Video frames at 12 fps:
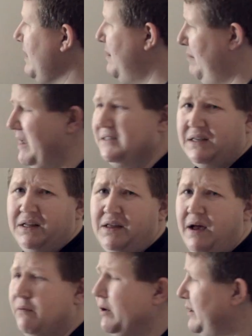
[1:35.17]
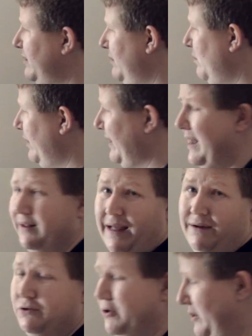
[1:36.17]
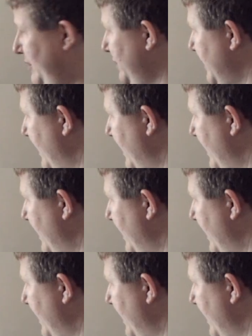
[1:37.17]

And basically that what, what that allows you to do